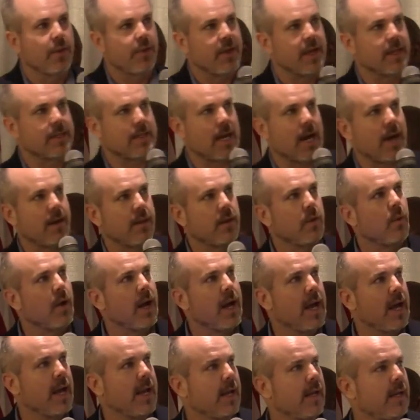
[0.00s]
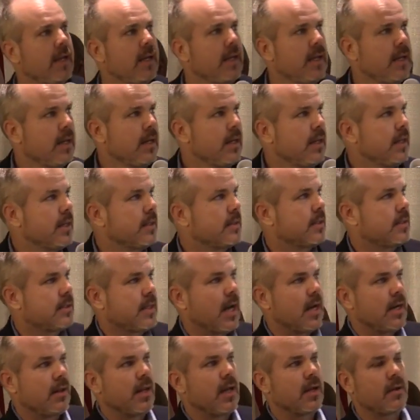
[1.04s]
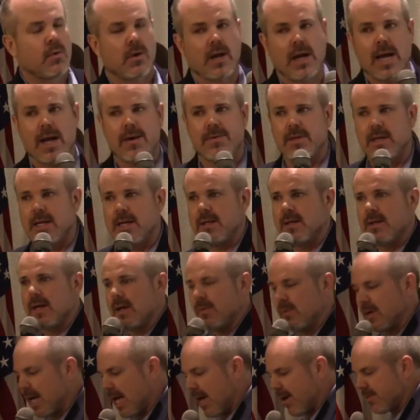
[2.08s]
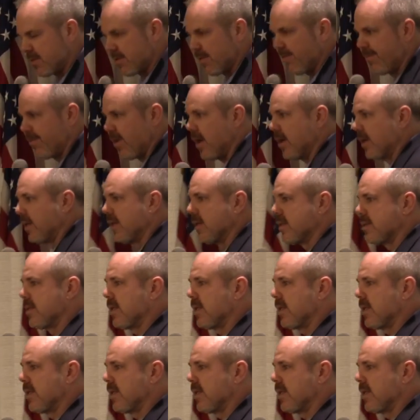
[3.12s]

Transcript: of things out of the way. This is kind of like where I want to have some fun, because